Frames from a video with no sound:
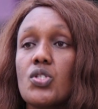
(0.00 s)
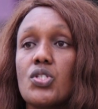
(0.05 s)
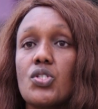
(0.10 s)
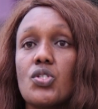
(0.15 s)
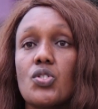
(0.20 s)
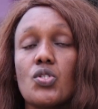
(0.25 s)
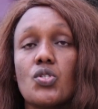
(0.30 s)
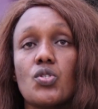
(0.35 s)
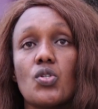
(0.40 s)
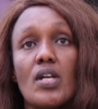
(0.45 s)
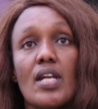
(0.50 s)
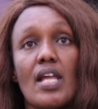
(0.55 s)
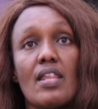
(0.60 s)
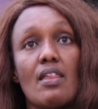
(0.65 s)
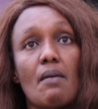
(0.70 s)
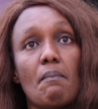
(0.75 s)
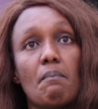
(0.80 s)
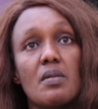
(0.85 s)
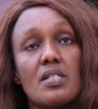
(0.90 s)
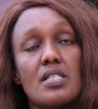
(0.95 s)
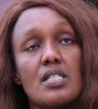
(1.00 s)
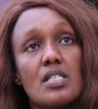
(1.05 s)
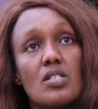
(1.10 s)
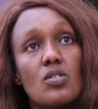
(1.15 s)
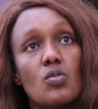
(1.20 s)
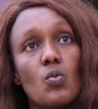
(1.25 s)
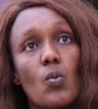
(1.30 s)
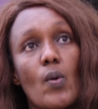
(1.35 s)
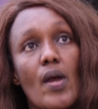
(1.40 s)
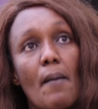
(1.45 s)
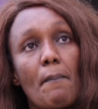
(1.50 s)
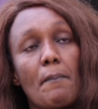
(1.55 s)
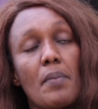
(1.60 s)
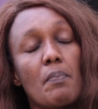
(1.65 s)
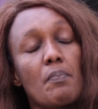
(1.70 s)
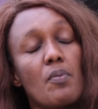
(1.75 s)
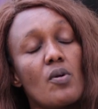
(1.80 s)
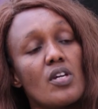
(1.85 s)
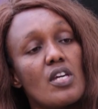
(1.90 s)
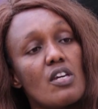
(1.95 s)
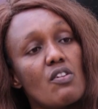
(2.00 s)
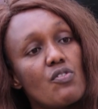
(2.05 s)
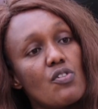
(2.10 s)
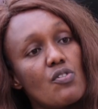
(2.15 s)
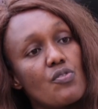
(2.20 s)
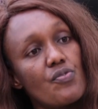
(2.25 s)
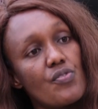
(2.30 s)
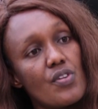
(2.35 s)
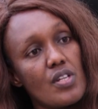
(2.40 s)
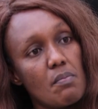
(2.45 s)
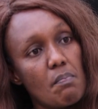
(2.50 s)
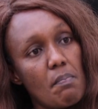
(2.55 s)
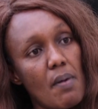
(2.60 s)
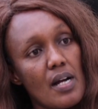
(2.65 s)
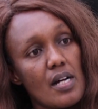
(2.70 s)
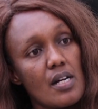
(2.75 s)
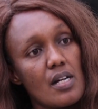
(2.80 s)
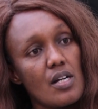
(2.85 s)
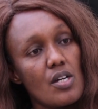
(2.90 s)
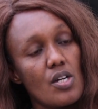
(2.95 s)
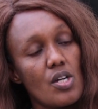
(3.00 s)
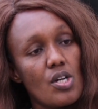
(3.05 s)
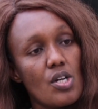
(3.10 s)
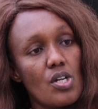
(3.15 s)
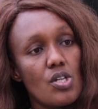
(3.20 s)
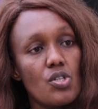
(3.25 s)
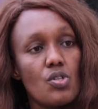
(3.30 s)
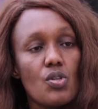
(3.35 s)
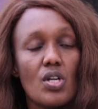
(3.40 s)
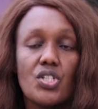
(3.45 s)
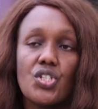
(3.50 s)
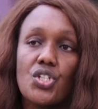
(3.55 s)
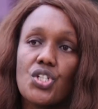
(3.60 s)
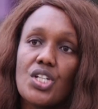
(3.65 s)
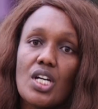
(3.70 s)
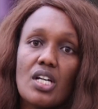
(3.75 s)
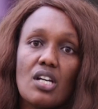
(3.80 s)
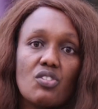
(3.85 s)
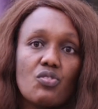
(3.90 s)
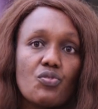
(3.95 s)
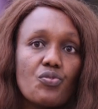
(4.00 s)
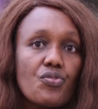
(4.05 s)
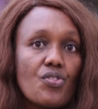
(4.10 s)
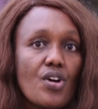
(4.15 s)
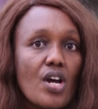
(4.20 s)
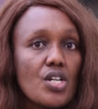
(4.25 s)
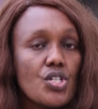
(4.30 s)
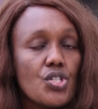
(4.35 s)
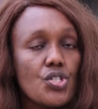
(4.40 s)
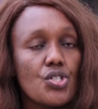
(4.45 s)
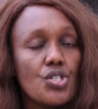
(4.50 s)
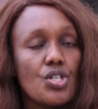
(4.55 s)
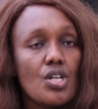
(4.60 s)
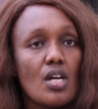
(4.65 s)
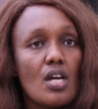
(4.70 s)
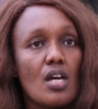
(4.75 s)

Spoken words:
it's also another business where people give you feedback. Your chicken is fresh.